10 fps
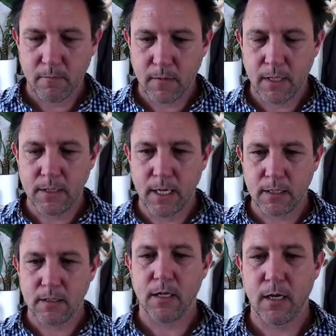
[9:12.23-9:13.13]
it's
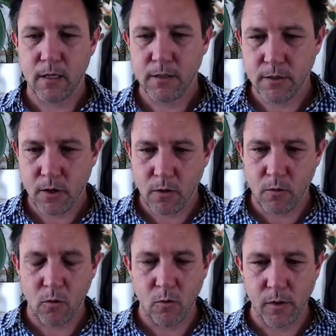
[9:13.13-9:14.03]
actually going to show
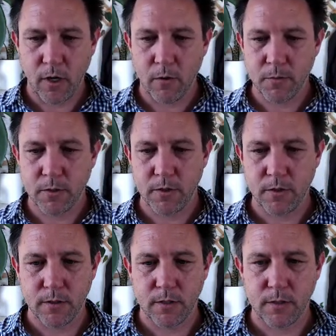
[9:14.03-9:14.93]
all the
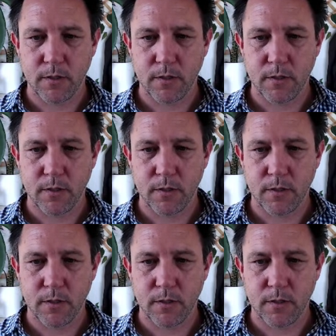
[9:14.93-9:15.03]
options,